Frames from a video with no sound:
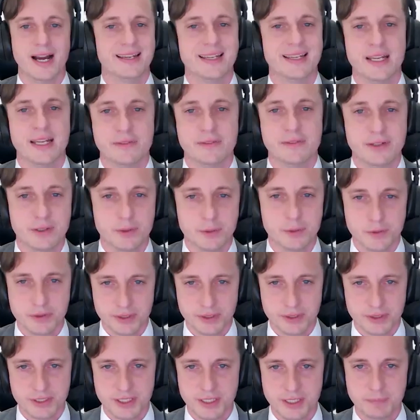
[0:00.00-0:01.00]
never use
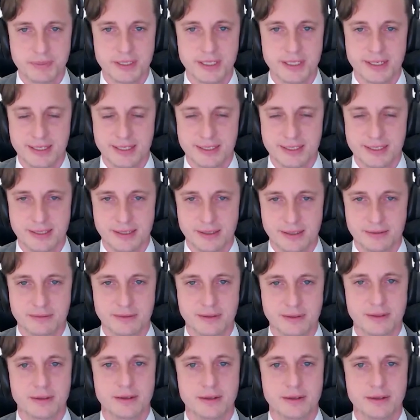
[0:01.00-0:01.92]
a TP and SL.